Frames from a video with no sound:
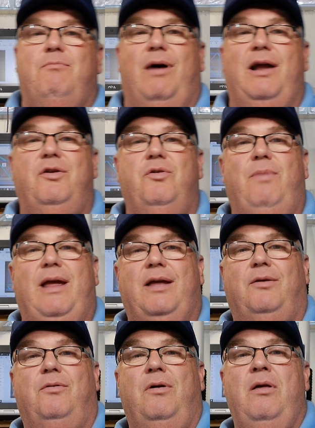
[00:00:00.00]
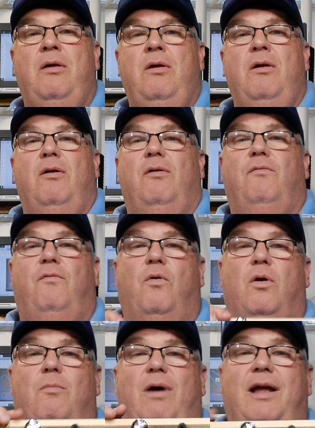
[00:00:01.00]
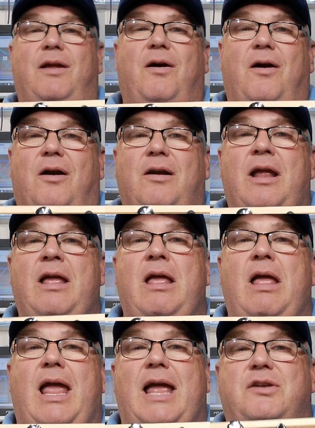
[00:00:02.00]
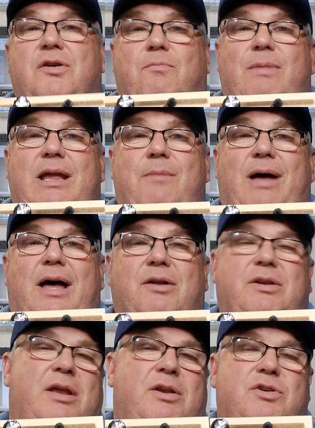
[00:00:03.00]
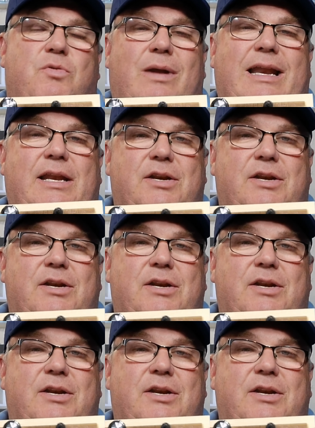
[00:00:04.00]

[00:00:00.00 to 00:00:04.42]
my new panel for my yard, it took me about 20 to